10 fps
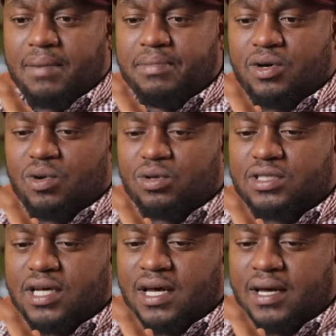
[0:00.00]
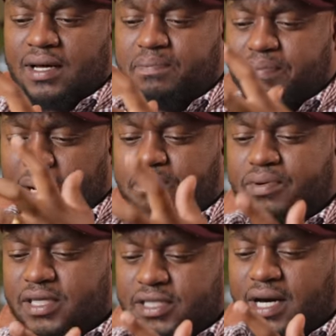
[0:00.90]
Because peer
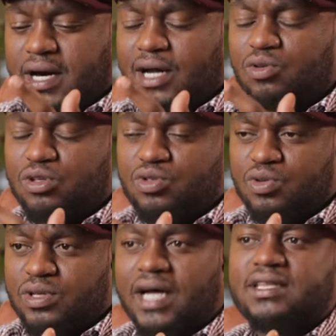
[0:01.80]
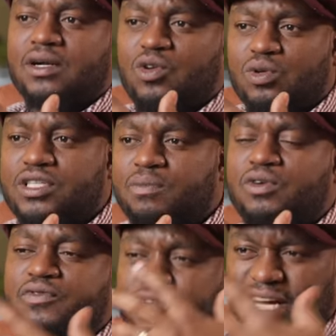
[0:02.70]
pressure and also that
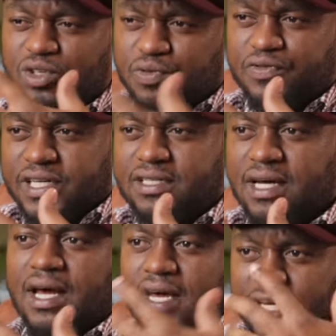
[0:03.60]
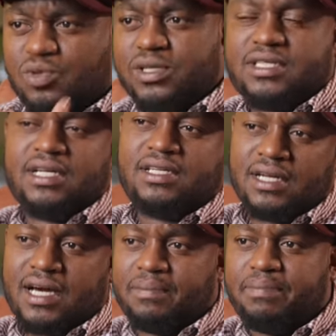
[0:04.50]
concept of trying to fit into a
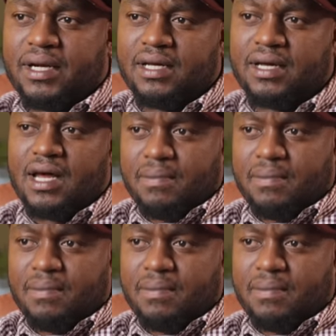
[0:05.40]
certain company.